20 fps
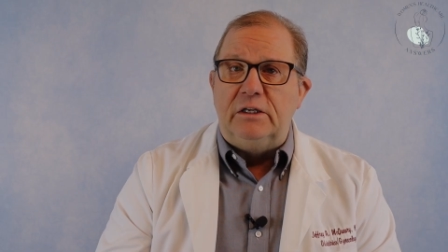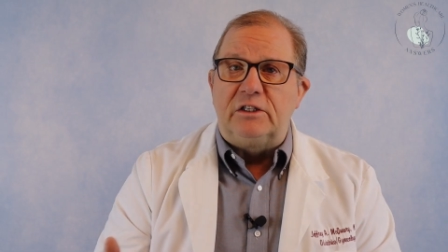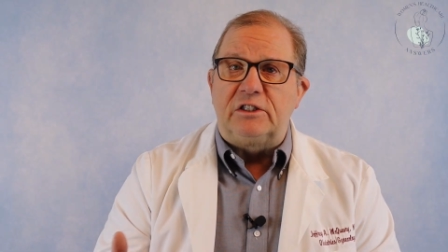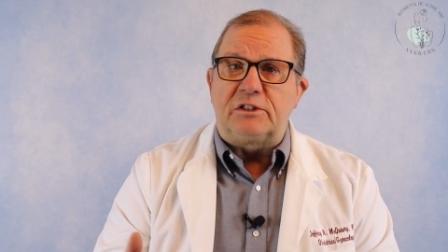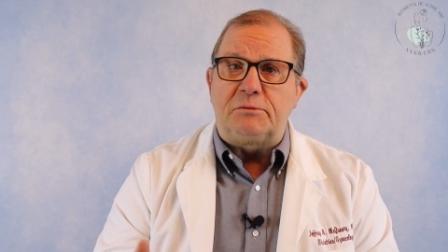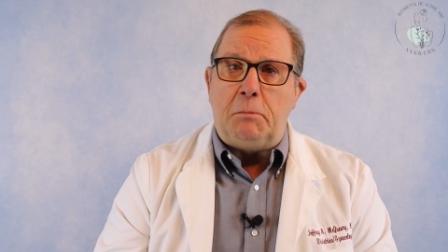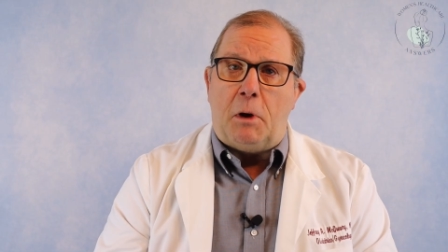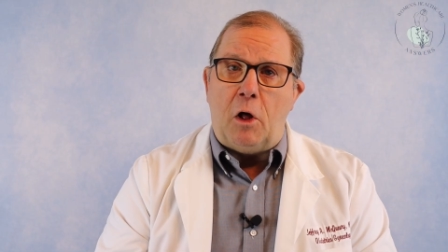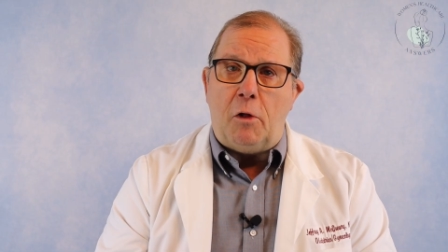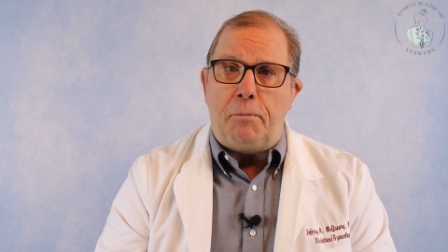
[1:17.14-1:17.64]

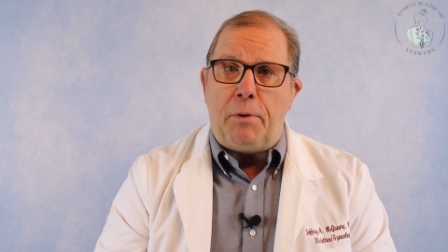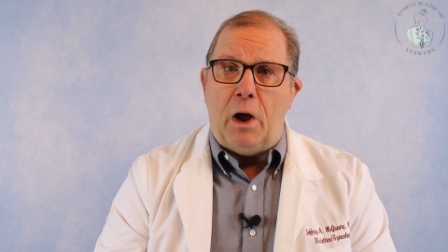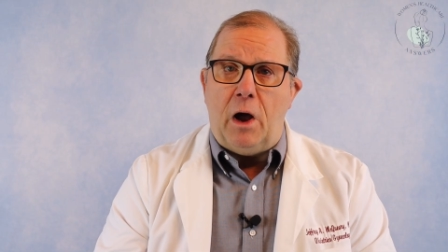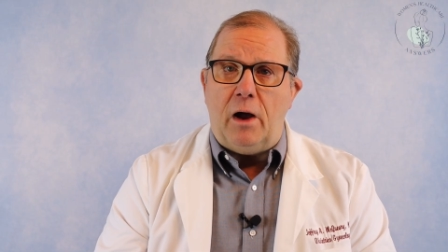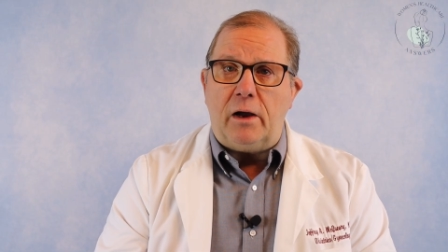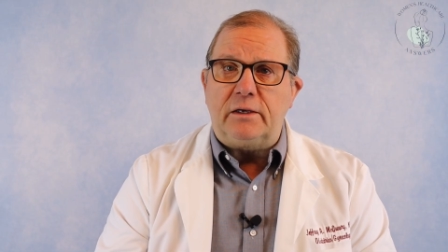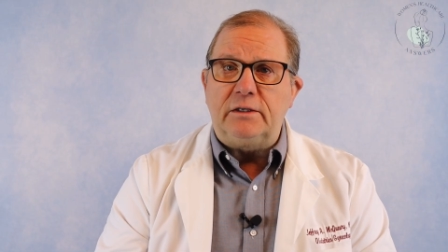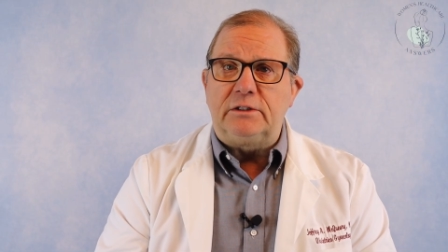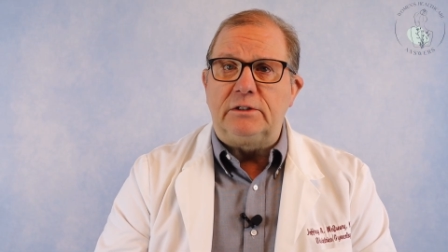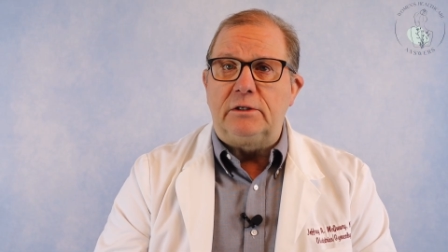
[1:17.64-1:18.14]

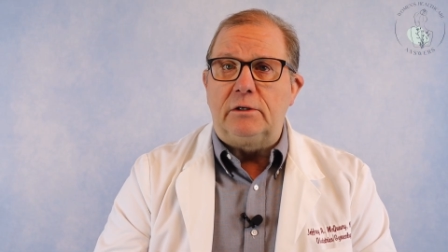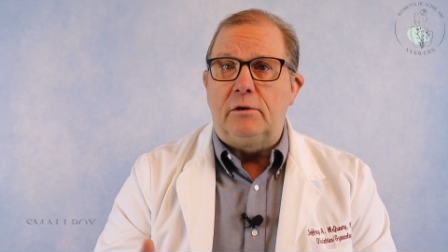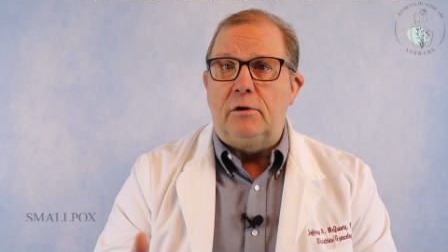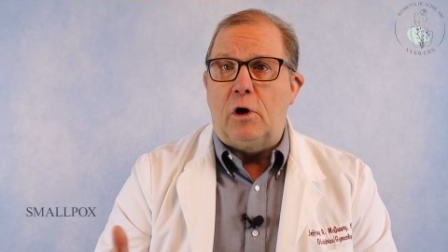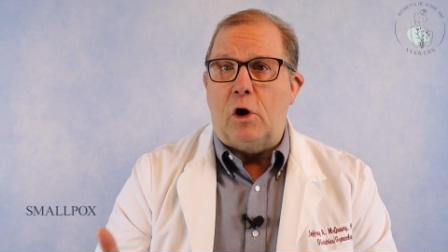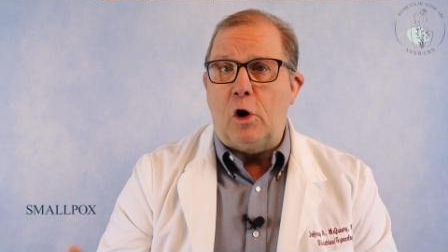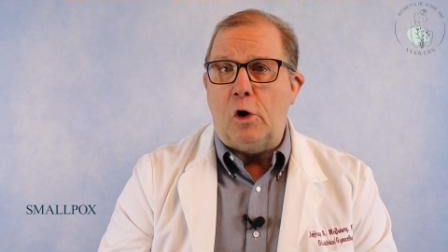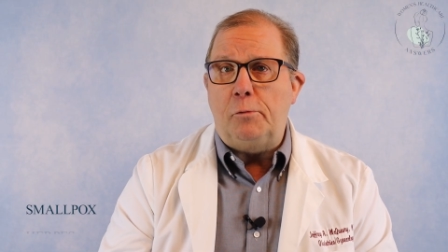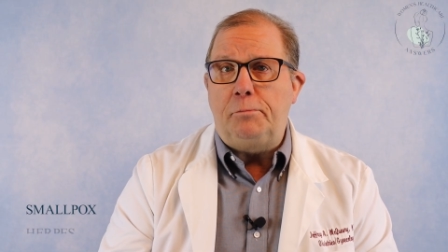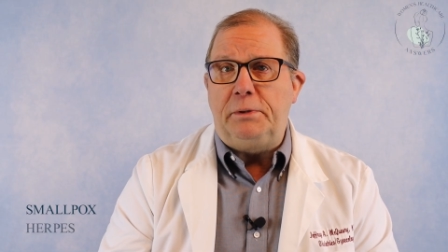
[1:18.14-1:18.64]
Smallpox,
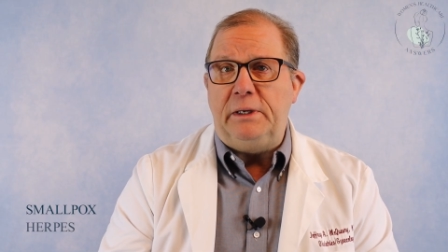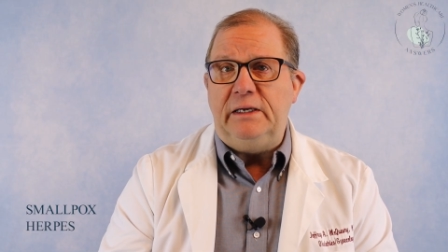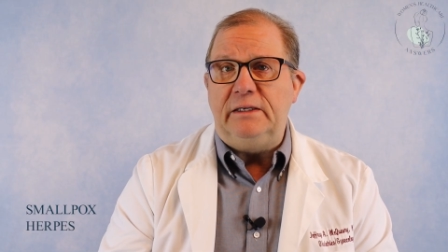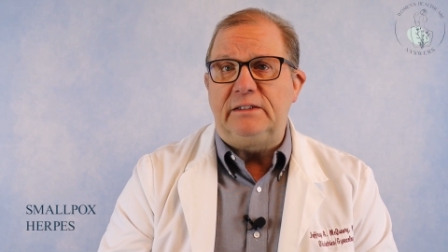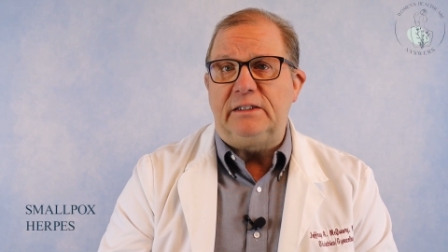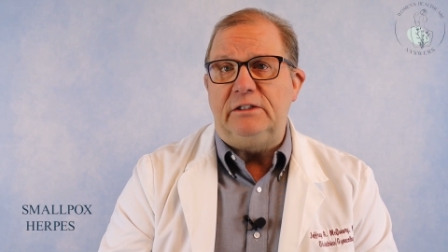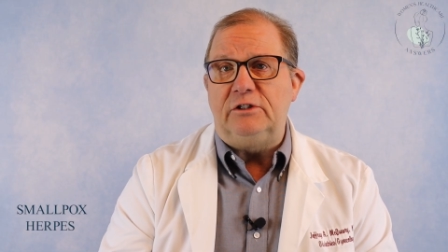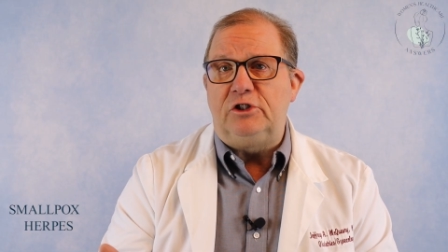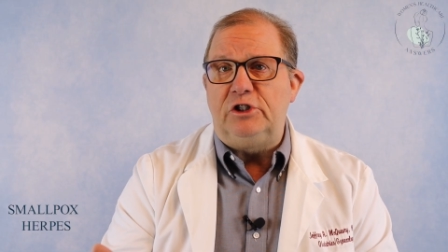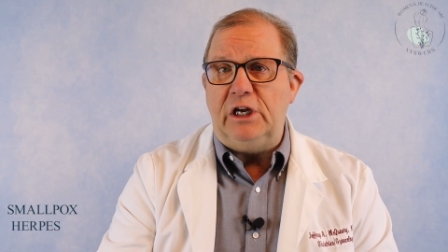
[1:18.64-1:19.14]

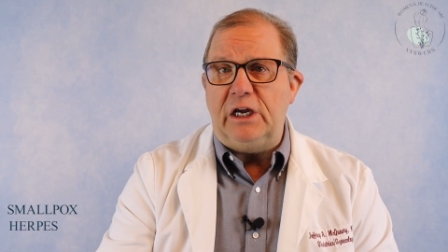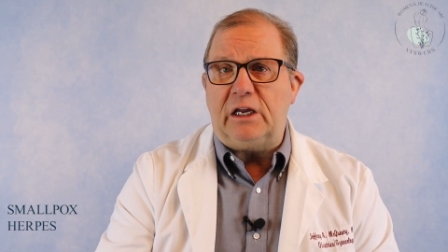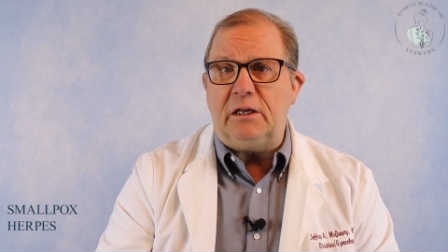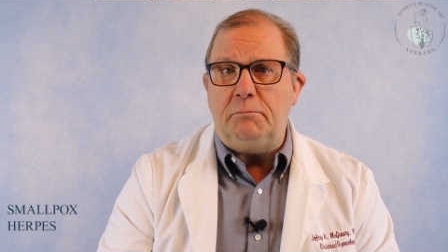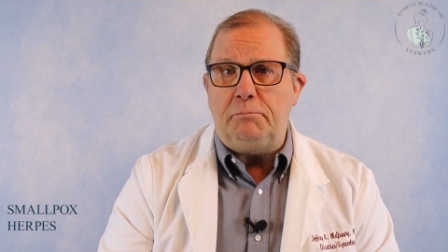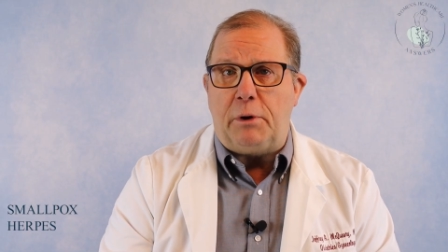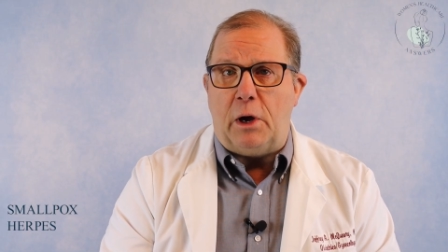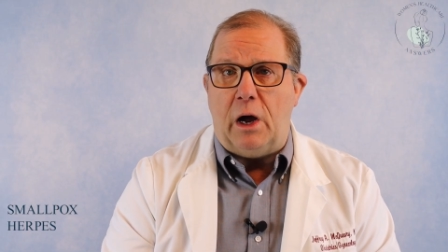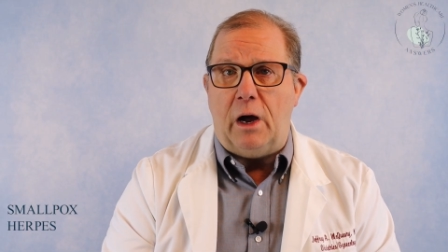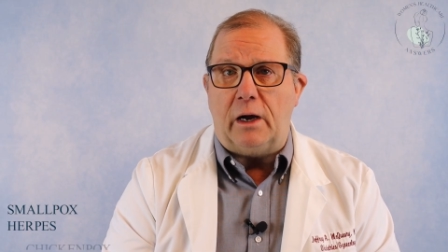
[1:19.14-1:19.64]
herpes, and
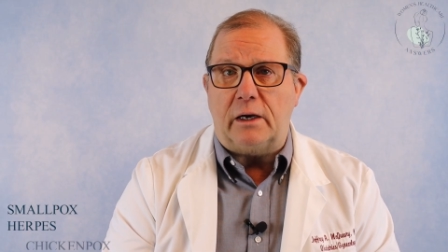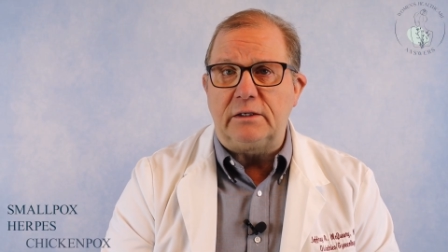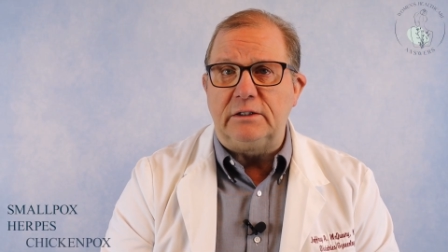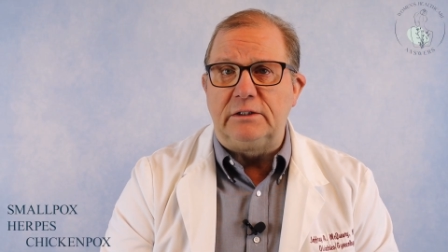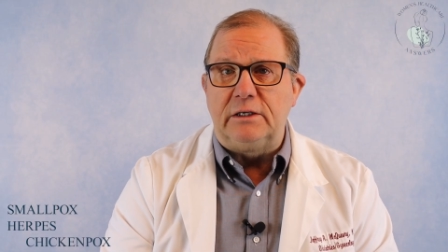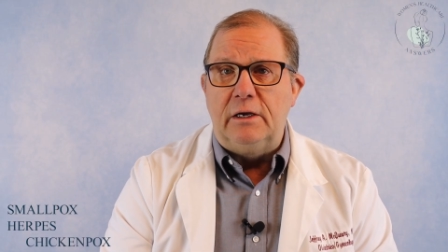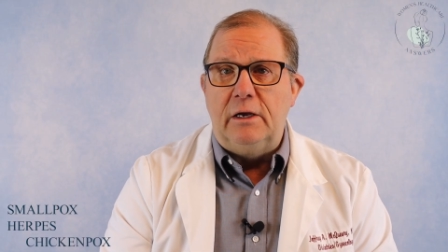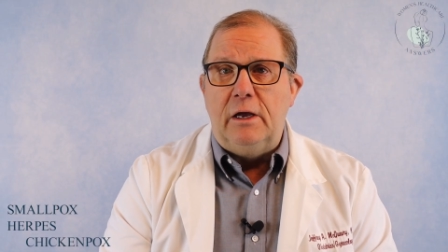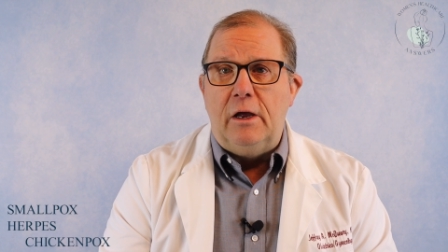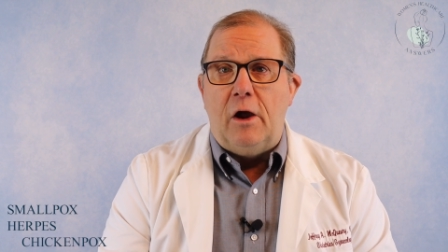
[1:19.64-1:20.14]

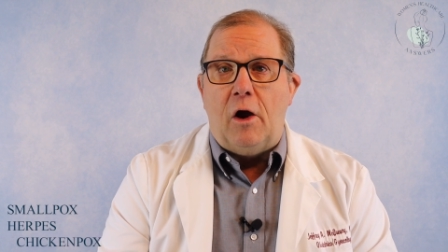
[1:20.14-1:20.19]
chickenpox